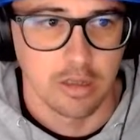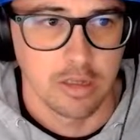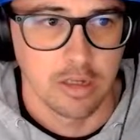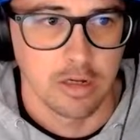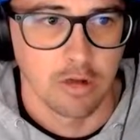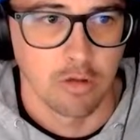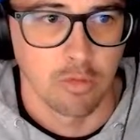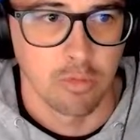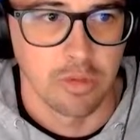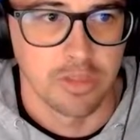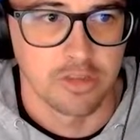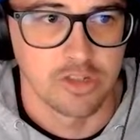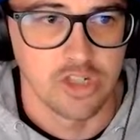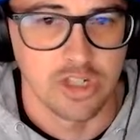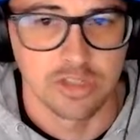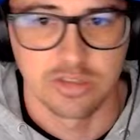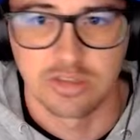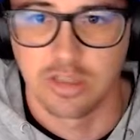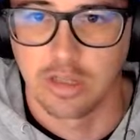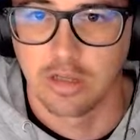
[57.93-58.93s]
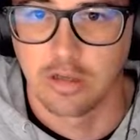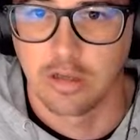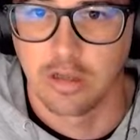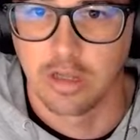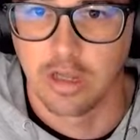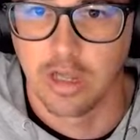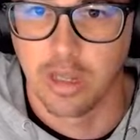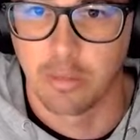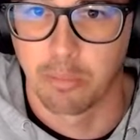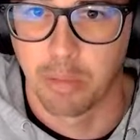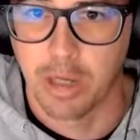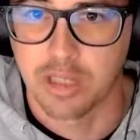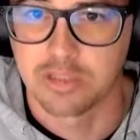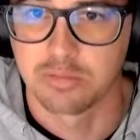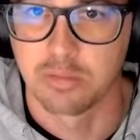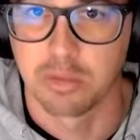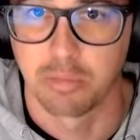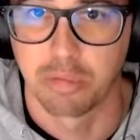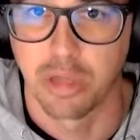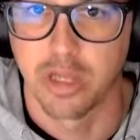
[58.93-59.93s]
with just and
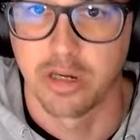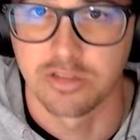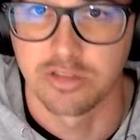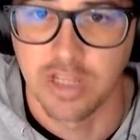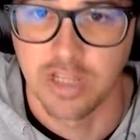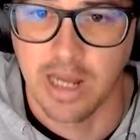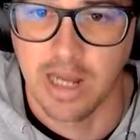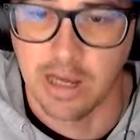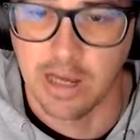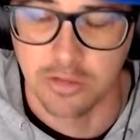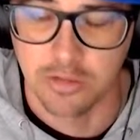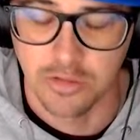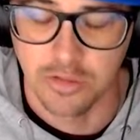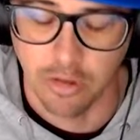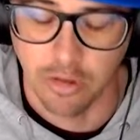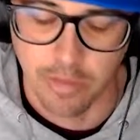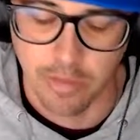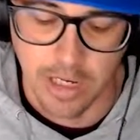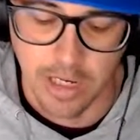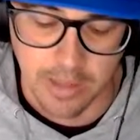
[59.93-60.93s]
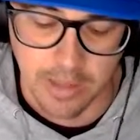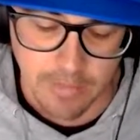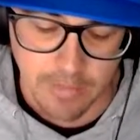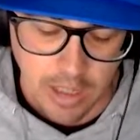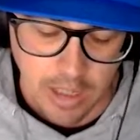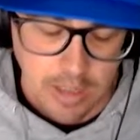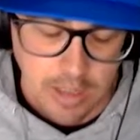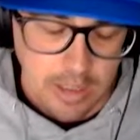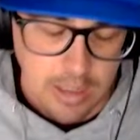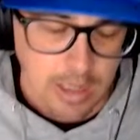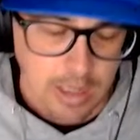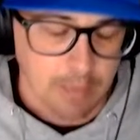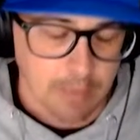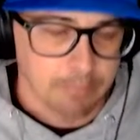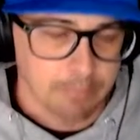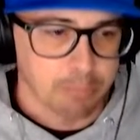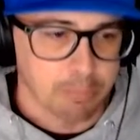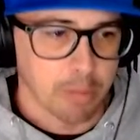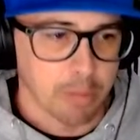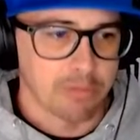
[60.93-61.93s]
possibly players in-house already.
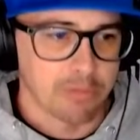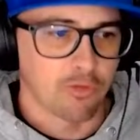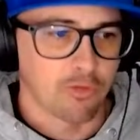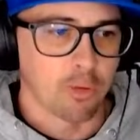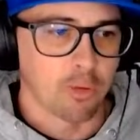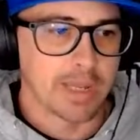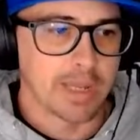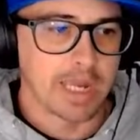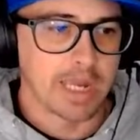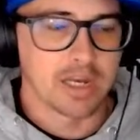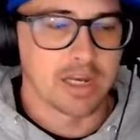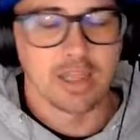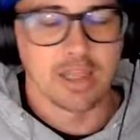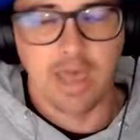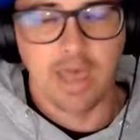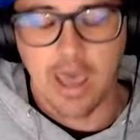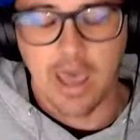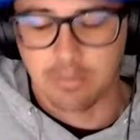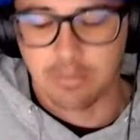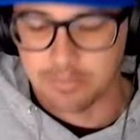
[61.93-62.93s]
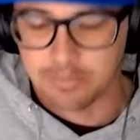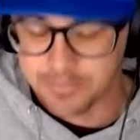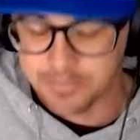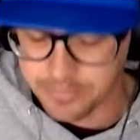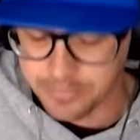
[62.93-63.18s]
But before we get into that,